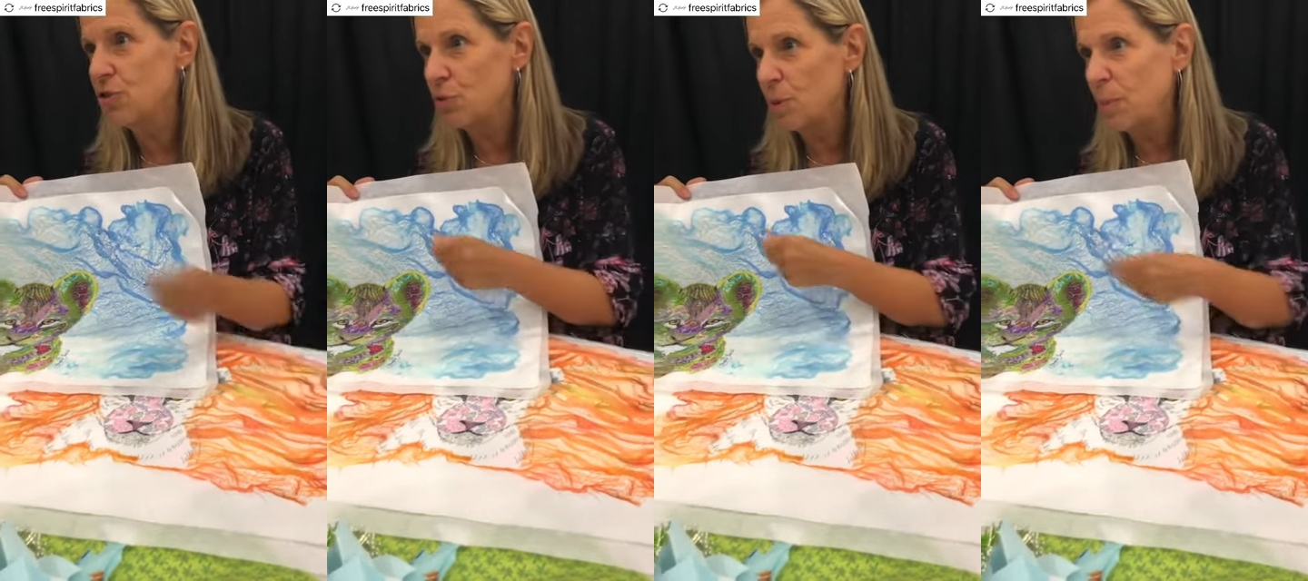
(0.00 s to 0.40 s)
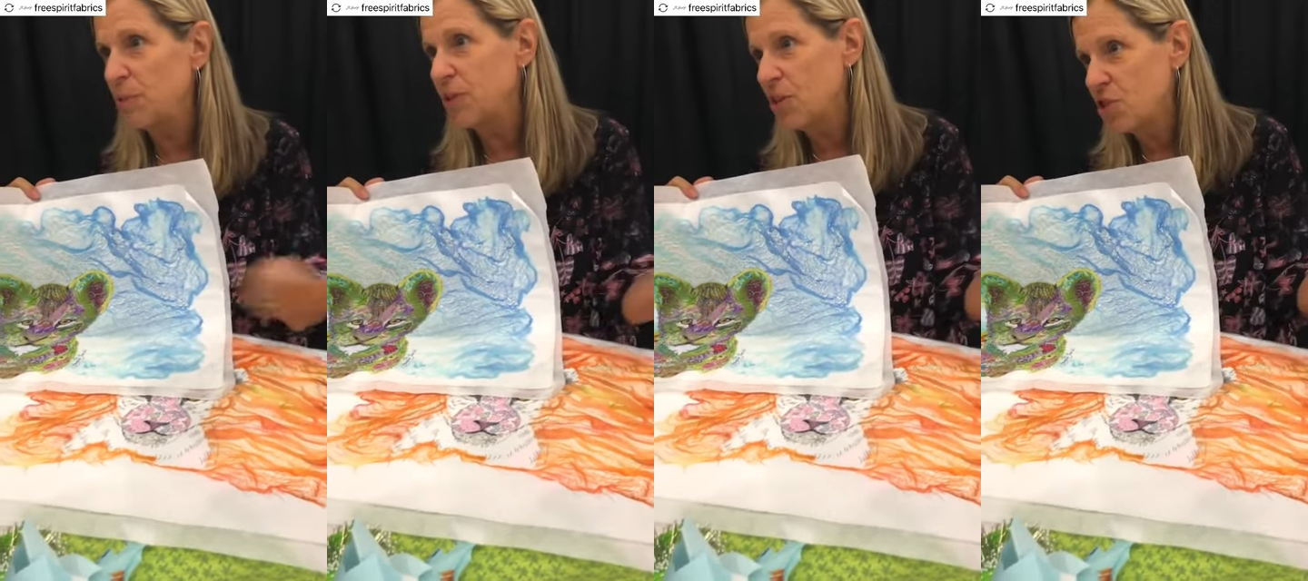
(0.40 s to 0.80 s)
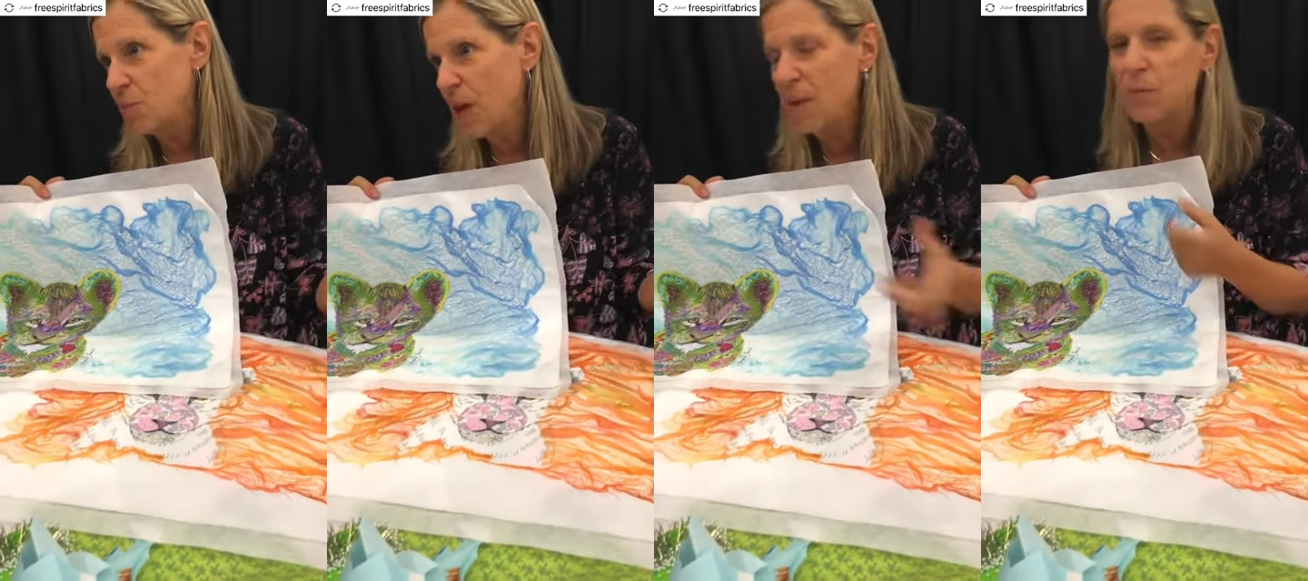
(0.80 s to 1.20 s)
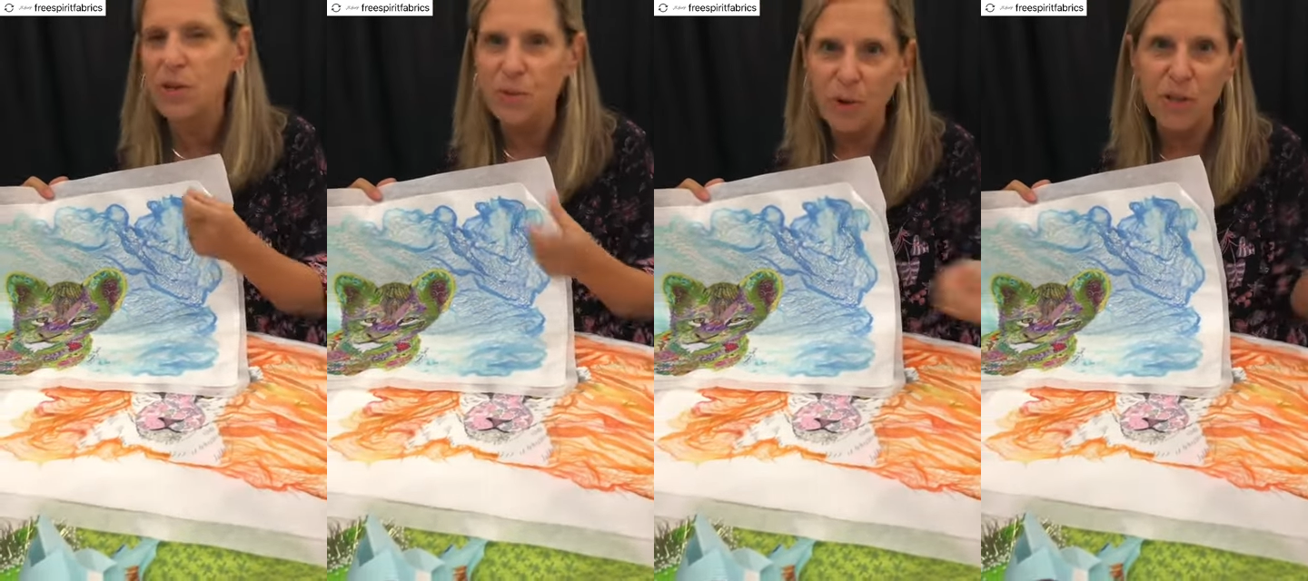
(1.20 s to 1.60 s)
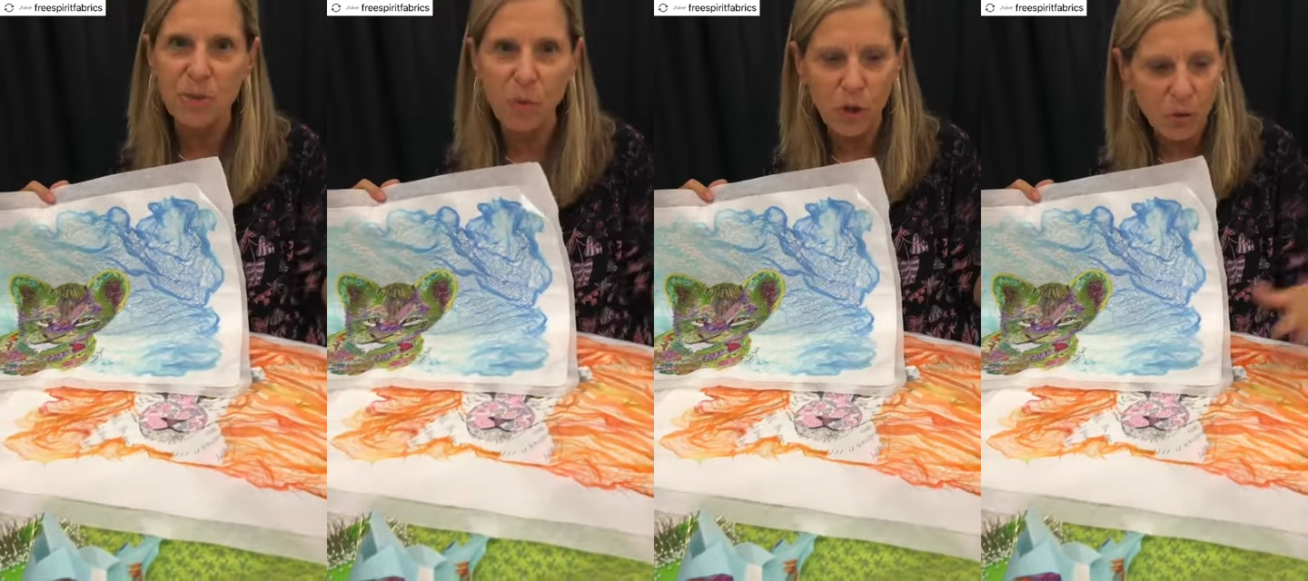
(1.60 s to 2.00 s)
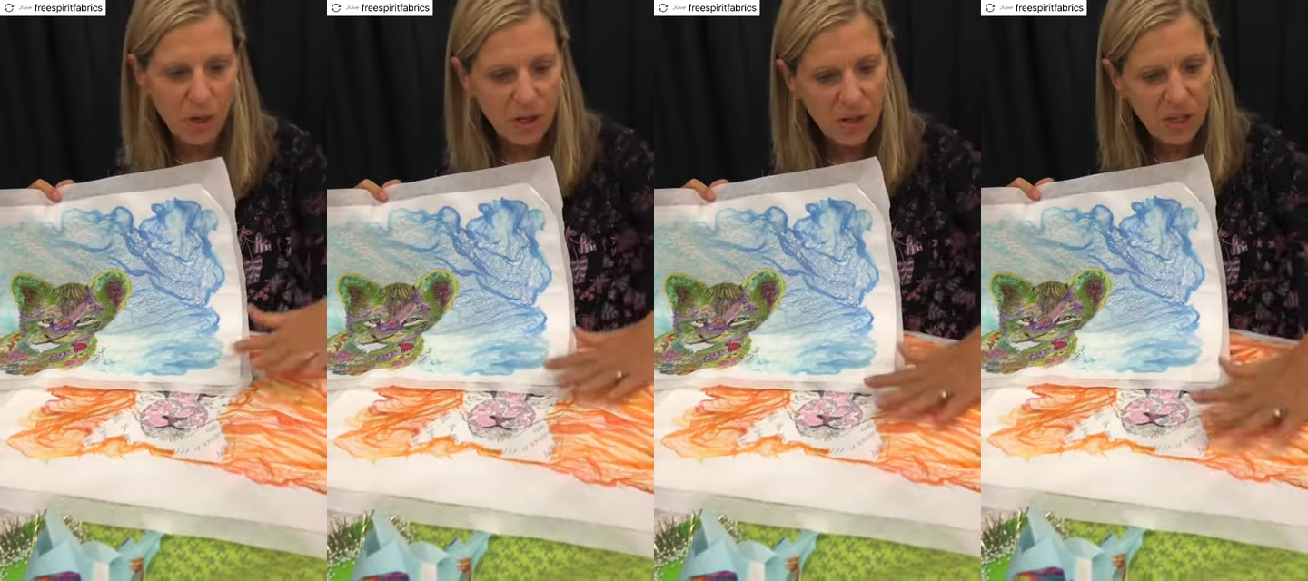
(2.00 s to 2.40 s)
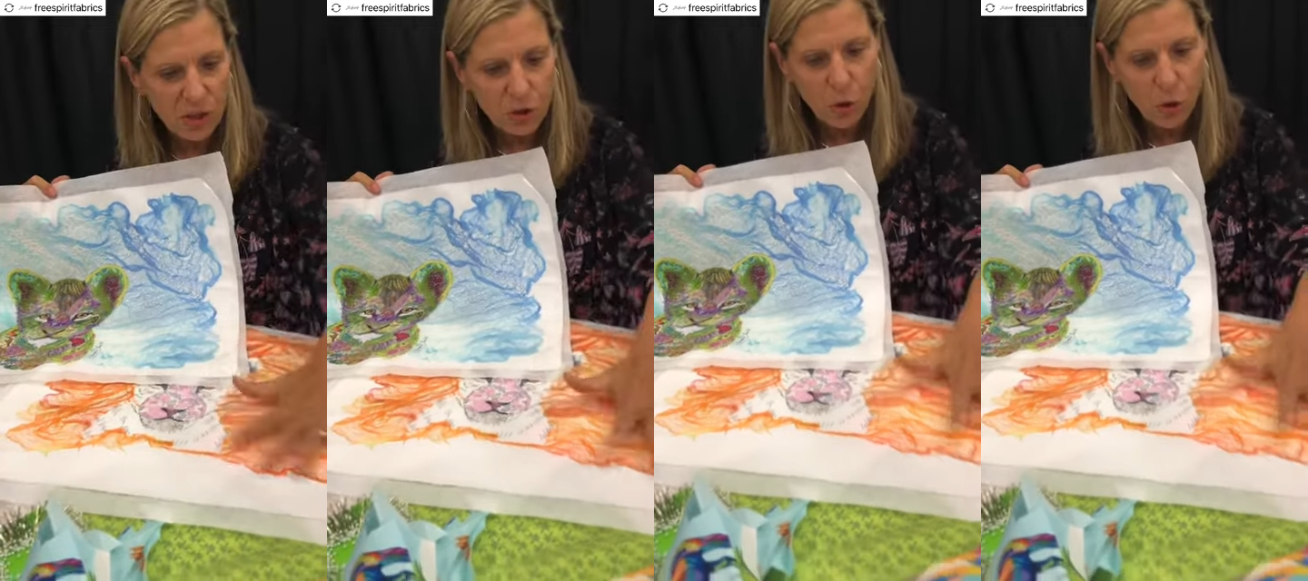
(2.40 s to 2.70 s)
You rip the tissue paper, you spray some water on it, and you get these